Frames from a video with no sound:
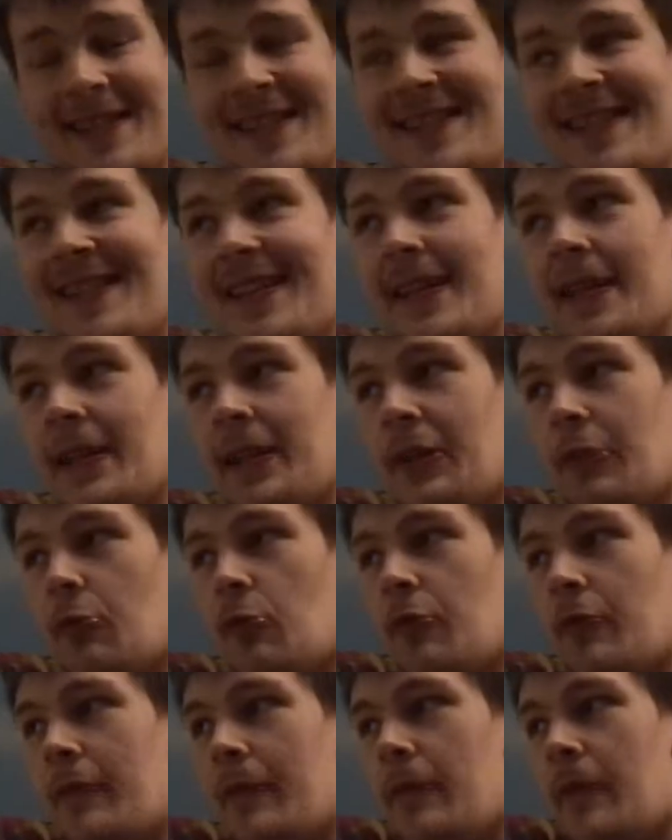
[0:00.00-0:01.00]
I just
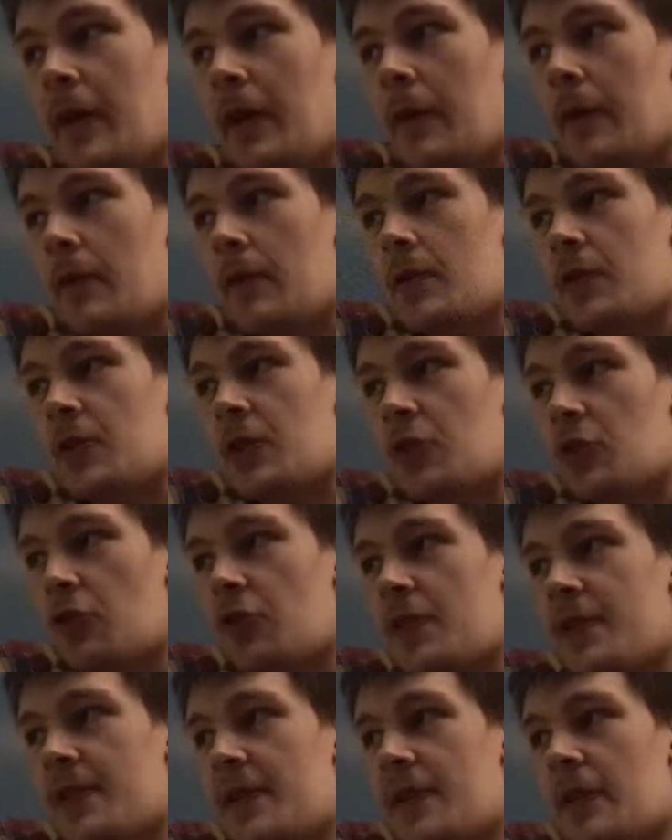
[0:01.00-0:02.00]
think though that
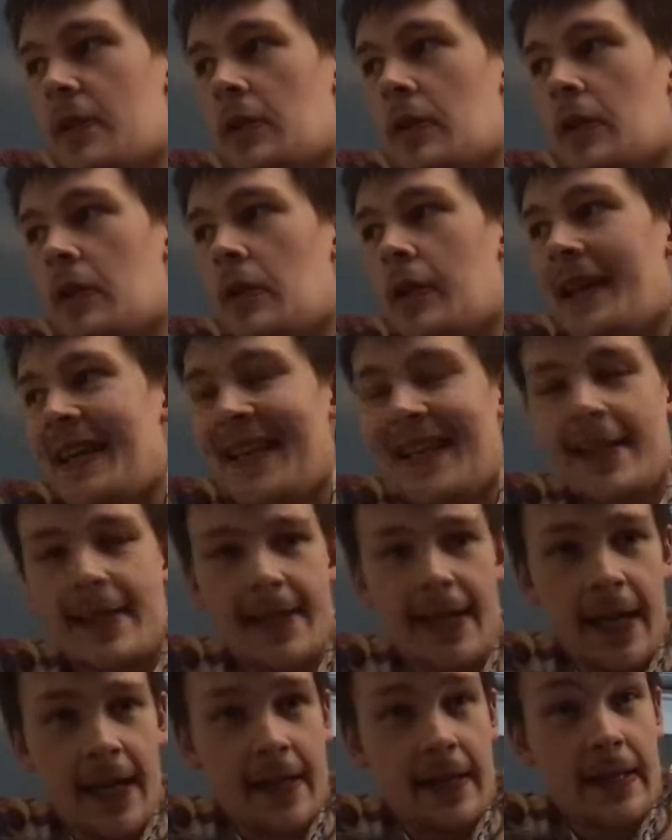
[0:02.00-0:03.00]
St Johnstone,
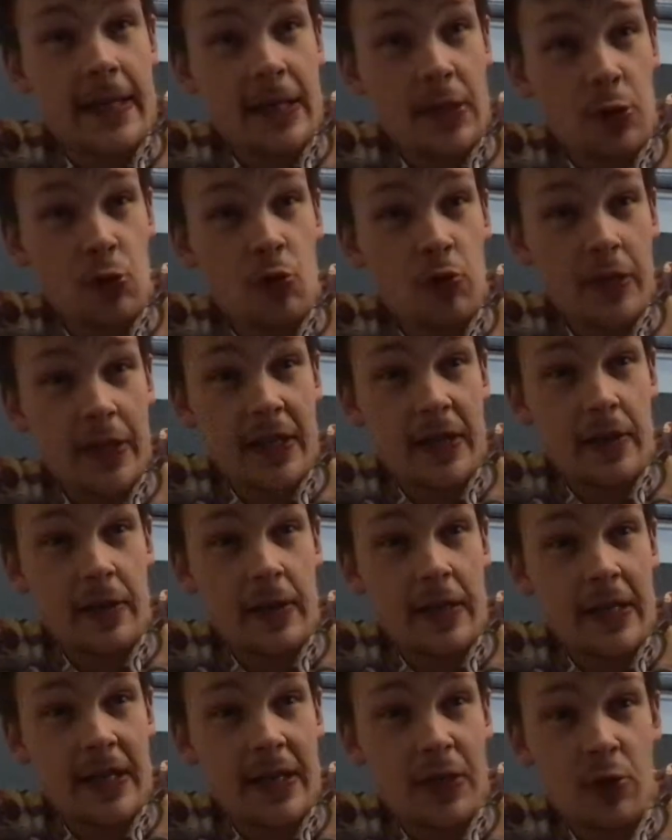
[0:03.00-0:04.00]
like I said, they do
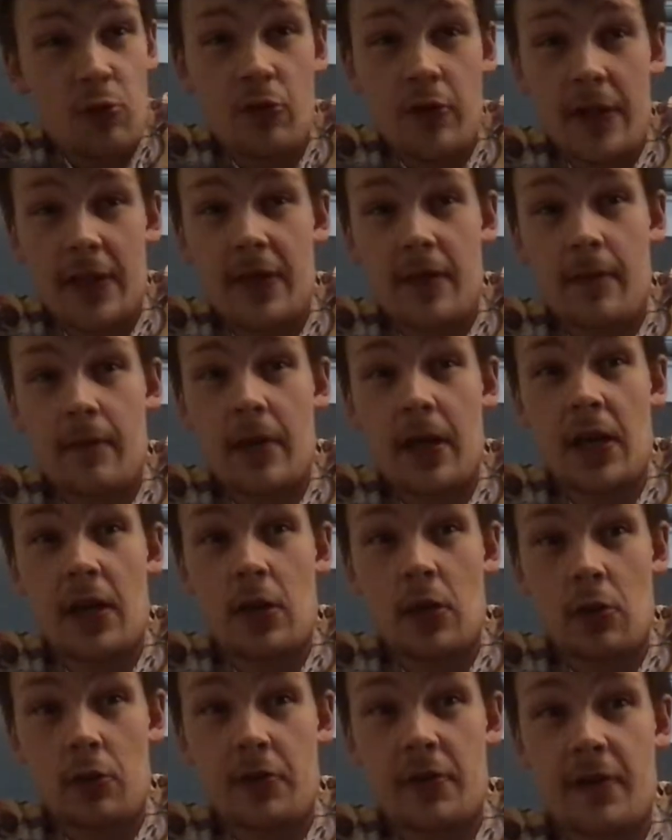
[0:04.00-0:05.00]
need
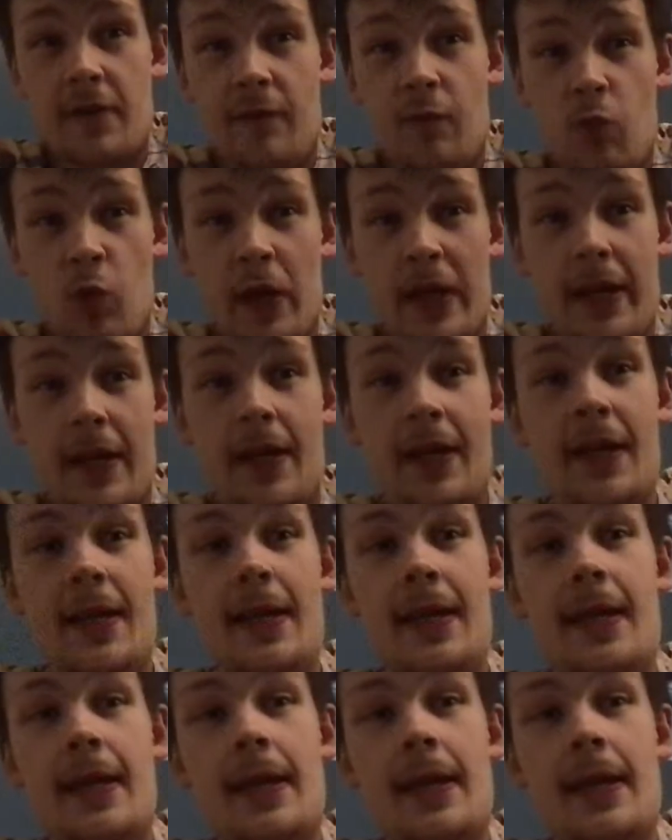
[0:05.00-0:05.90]
an elusive win,